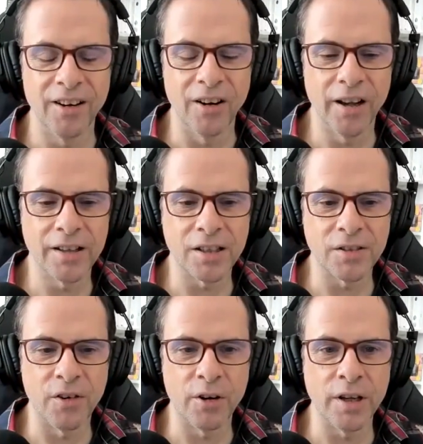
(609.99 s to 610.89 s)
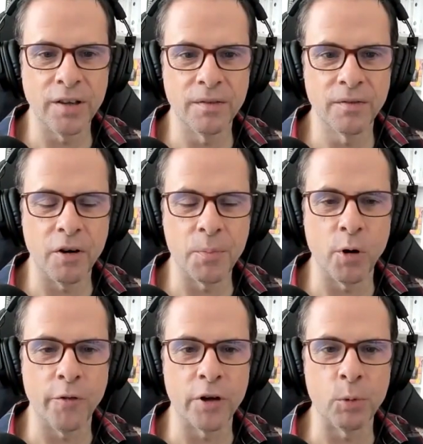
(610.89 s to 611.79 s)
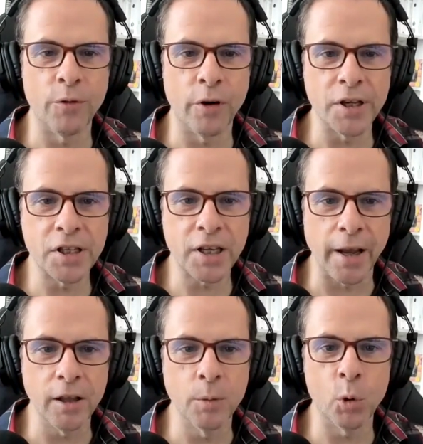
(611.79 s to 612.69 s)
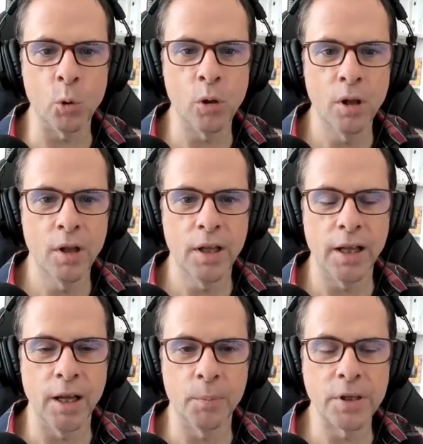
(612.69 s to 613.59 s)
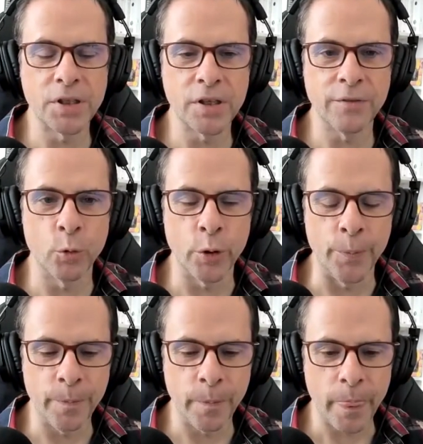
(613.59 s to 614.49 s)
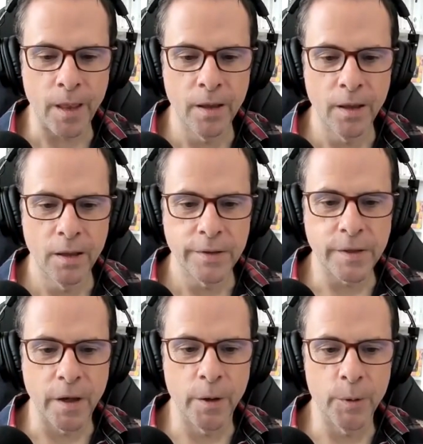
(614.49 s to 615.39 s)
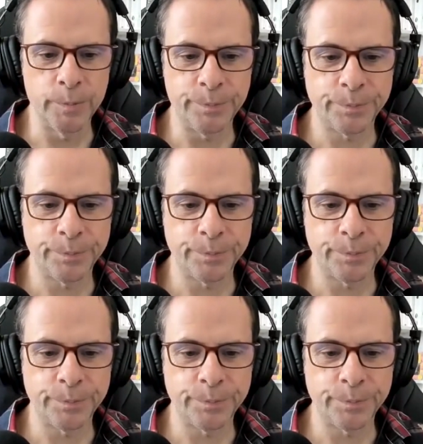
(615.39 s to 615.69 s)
All right. It's very, very profitable, very scalable business for them. So